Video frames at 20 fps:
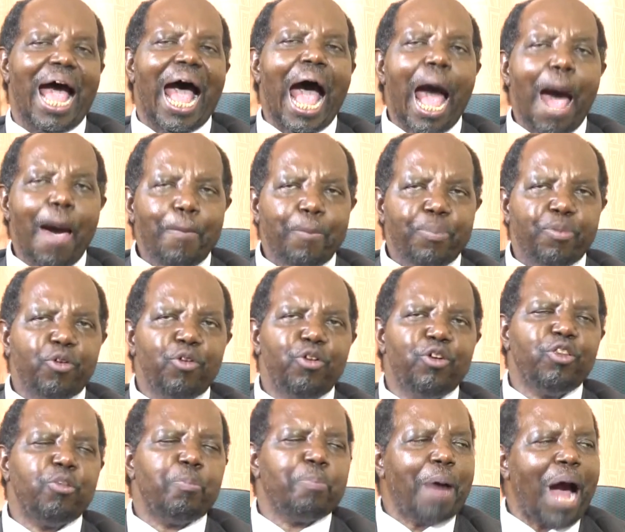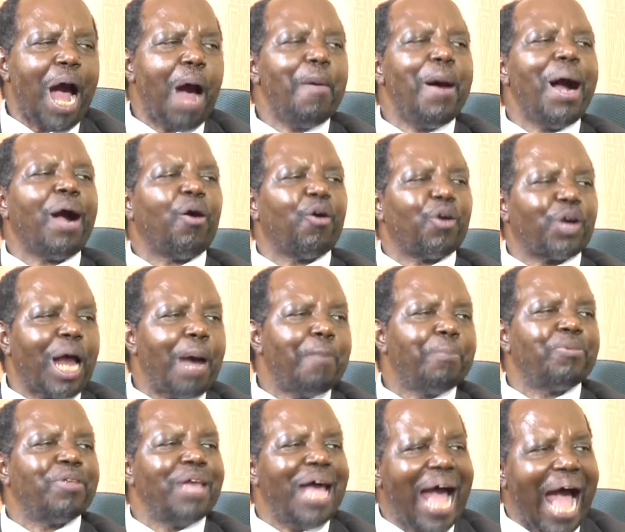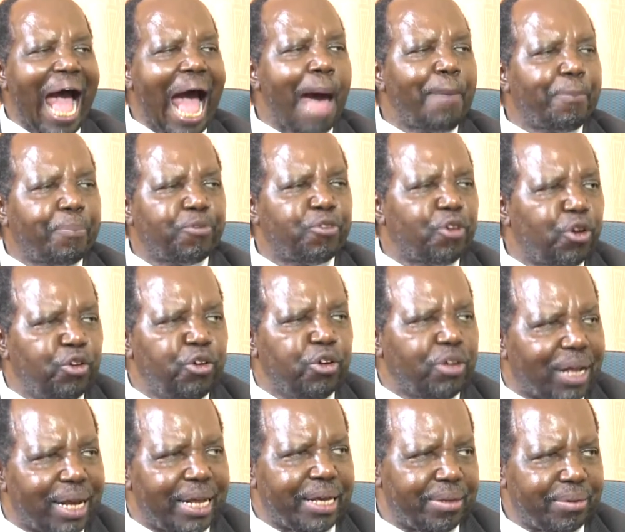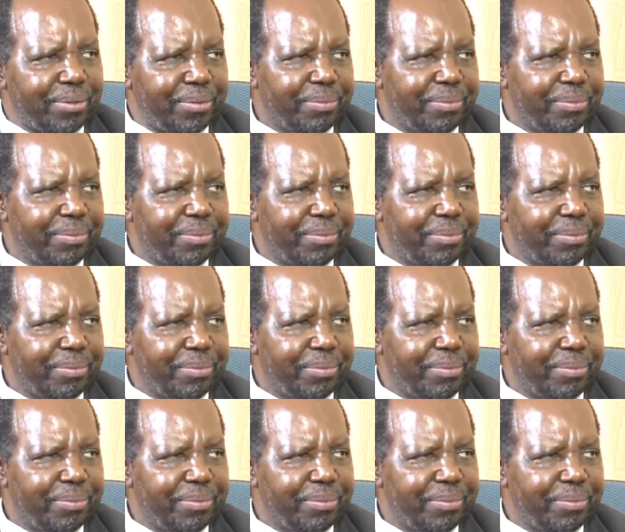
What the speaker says: Absolute power corrupts. Absolutely.